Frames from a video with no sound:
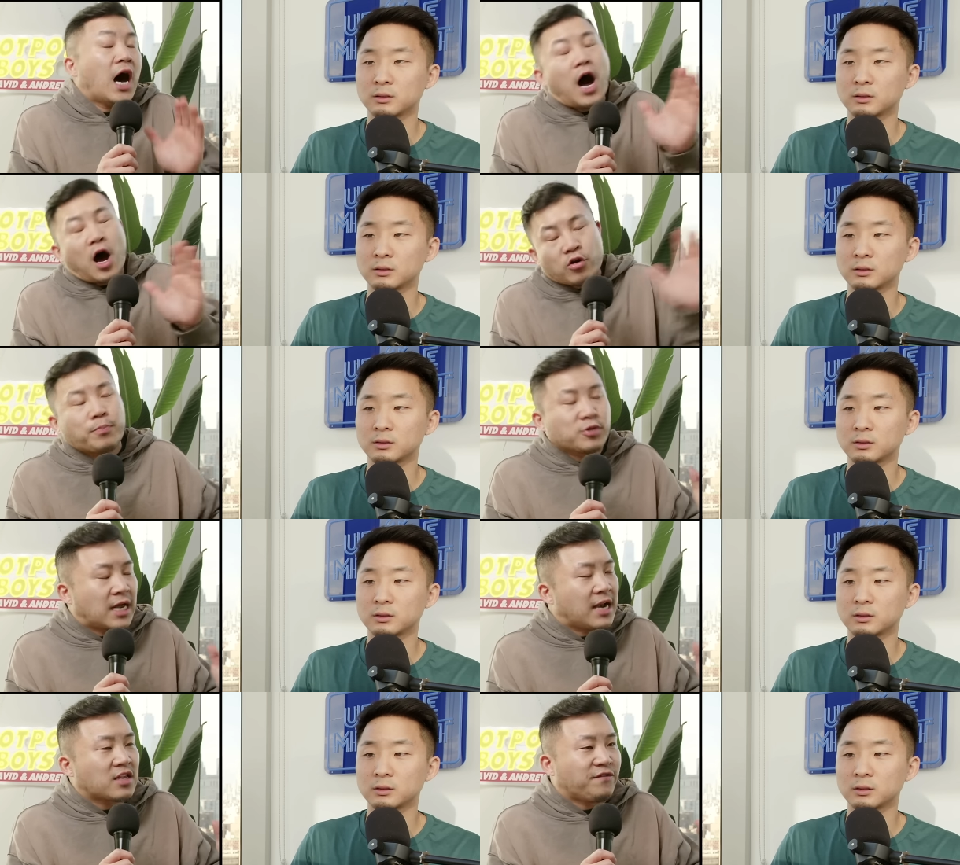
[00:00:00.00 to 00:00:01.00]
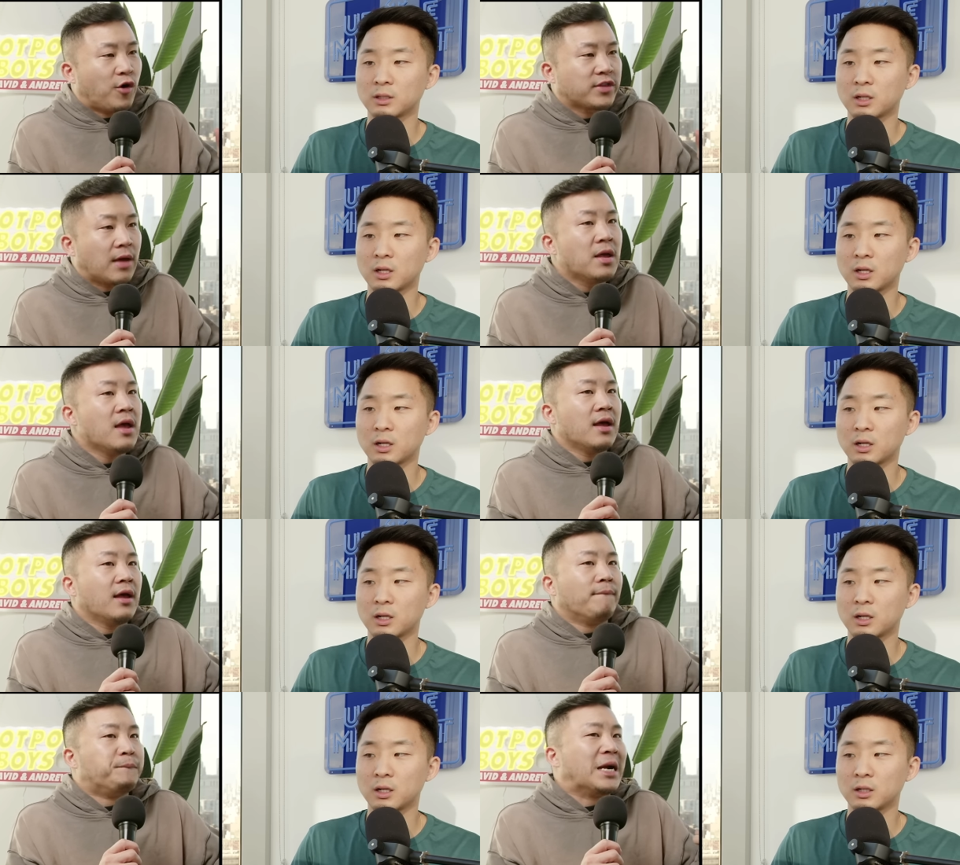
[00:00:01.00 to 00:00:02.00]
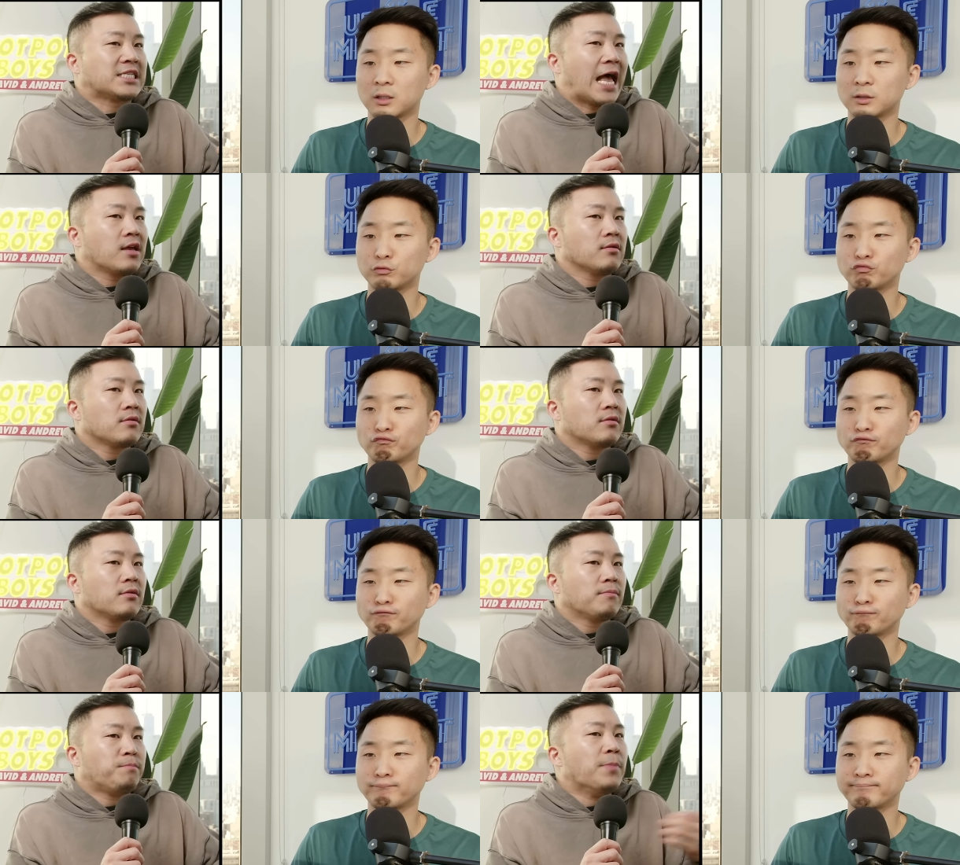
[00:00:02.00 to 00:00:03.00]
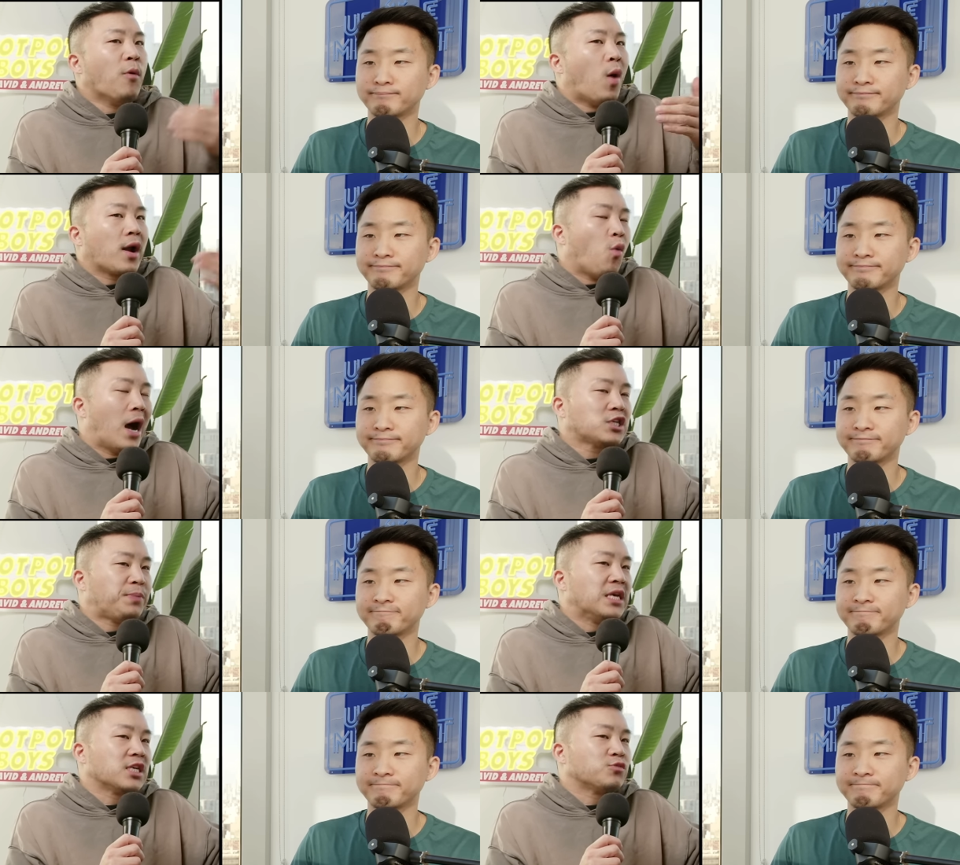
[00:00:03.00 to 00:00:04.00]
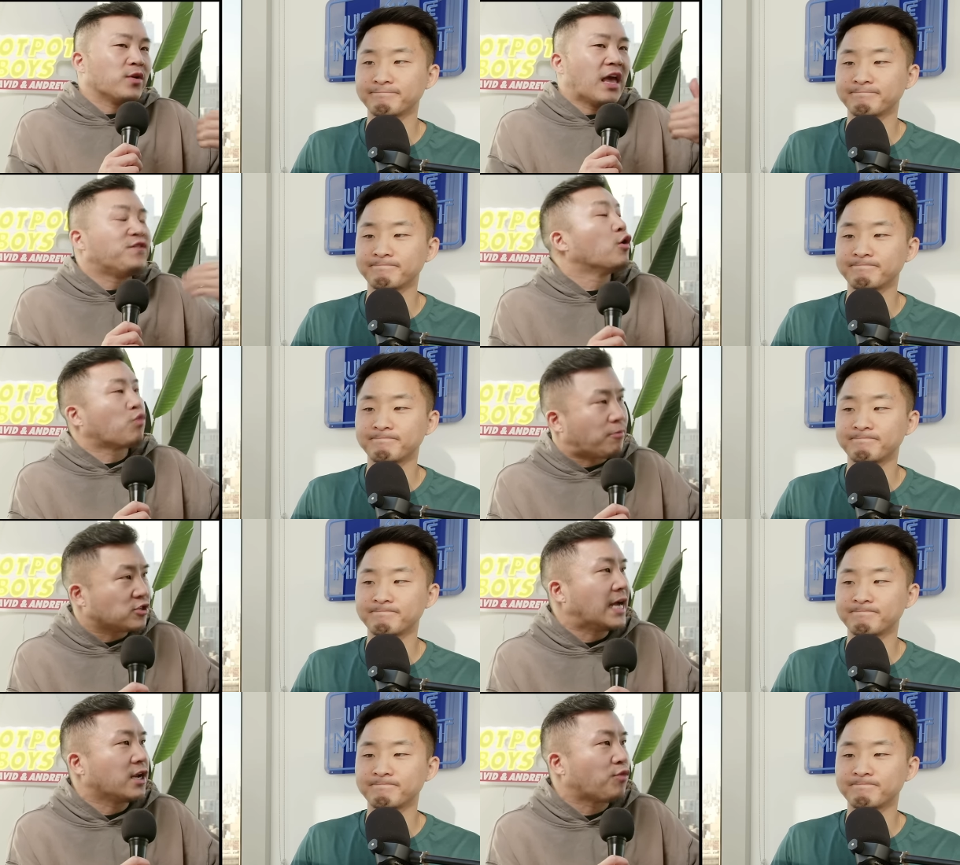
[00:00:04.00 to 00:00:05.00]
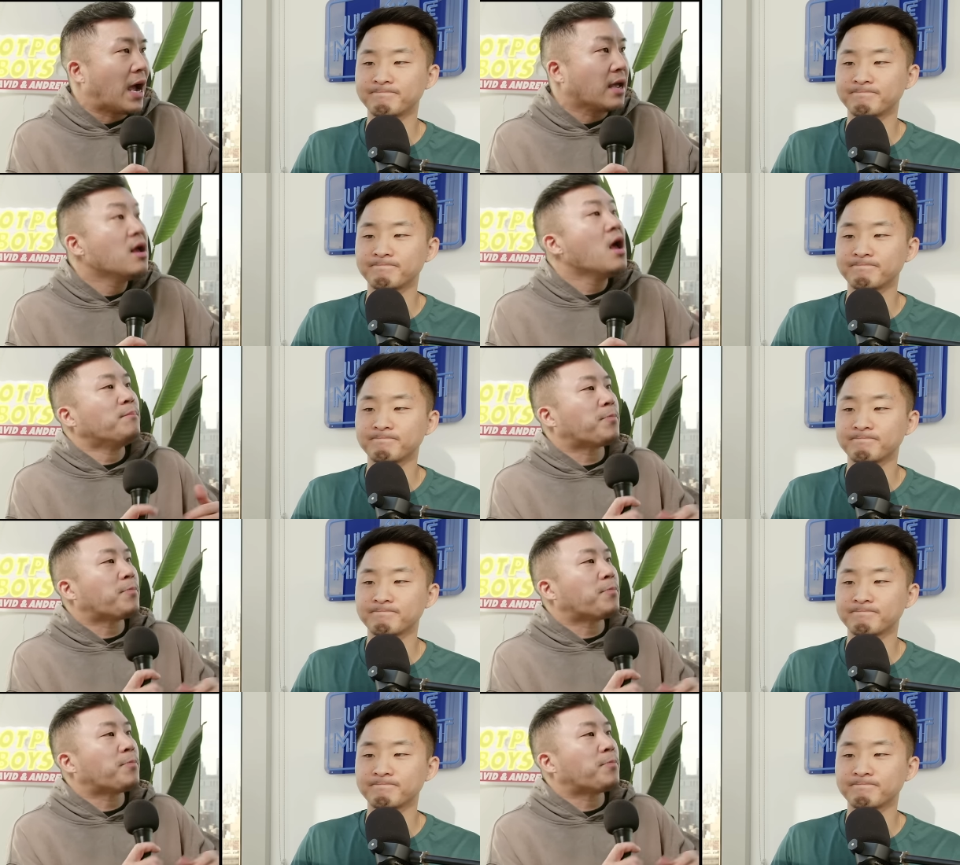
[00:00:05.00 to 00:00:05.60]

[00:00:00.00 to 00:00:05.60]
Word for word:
Speaker 1: 100% not to fault them, but it's like people want to watch pieces where they feel represented, right? But